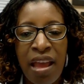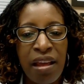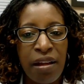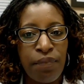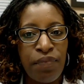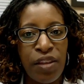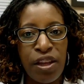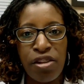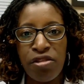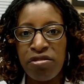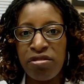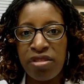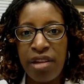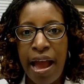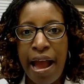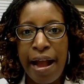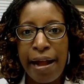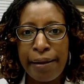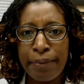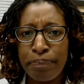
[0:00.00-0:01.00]
There's
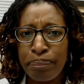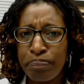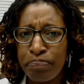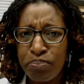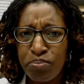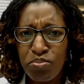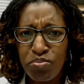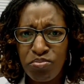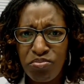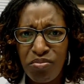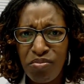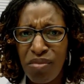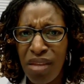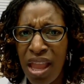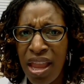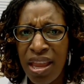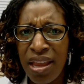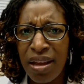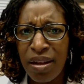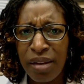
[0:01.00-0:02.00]

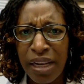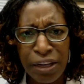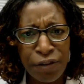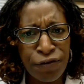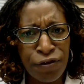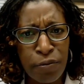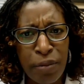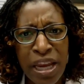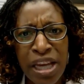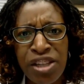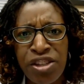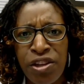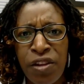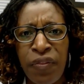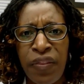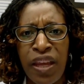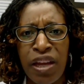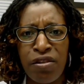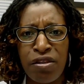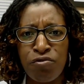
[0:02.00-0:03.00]
information
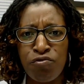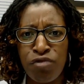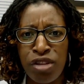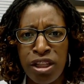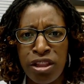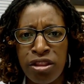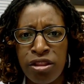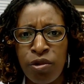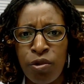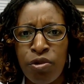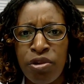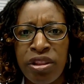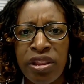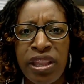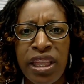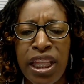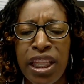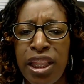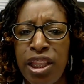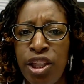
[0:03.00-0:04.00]
there and
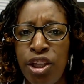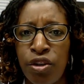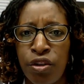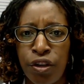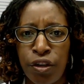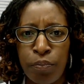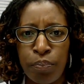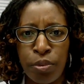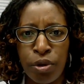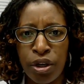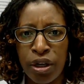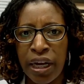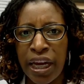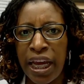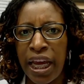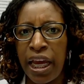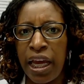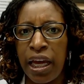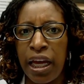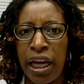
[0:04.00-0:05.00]
resources. You could book
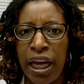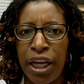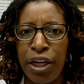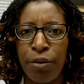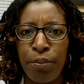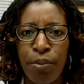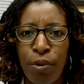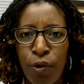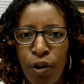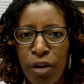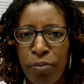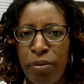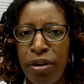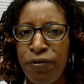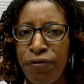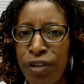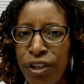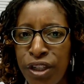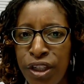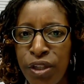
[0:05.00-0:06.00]
an appointment
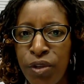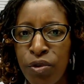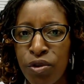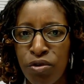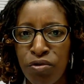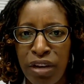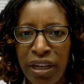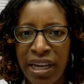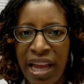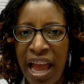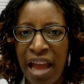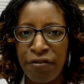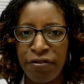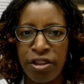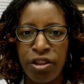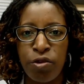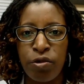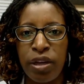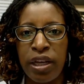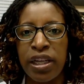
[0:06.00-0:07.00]
for tutoring. I have
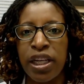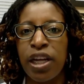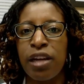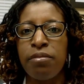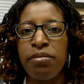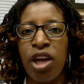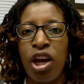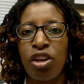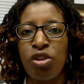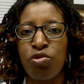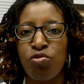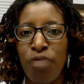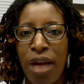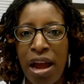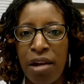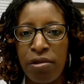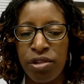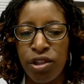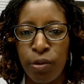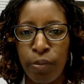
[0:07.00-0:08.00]
students come on
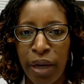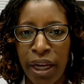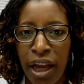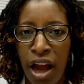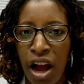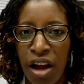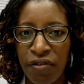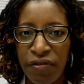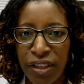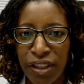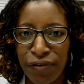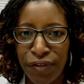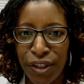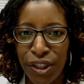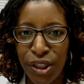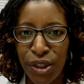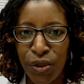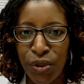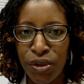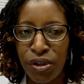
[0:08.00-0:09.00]
ground to my office for
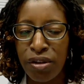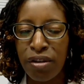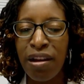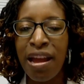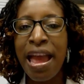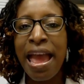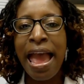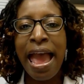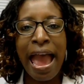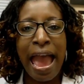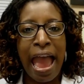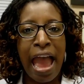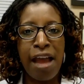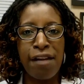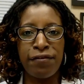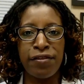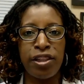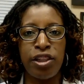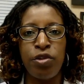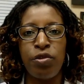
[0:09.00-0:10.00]
tutor. I have
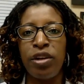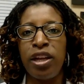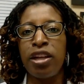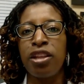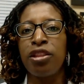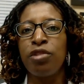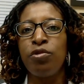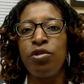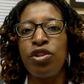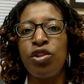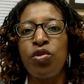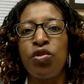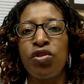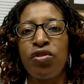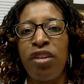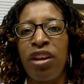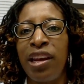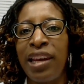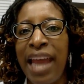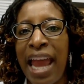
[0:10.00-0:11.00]
students who tutor
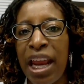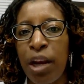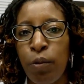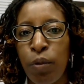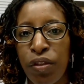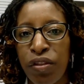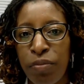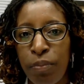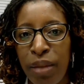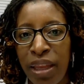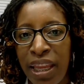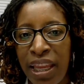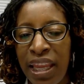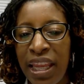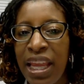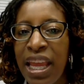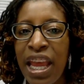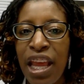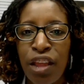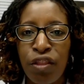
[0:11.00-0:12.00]
online with
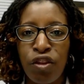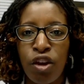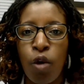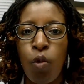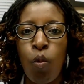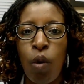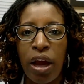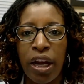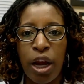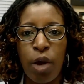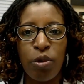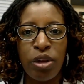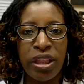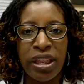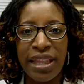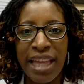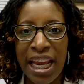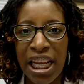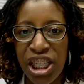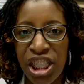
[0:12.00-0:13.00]
me. They're 1 hour
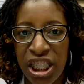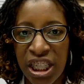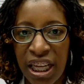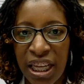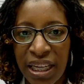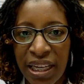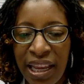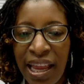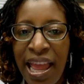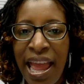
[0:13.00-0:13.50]
session.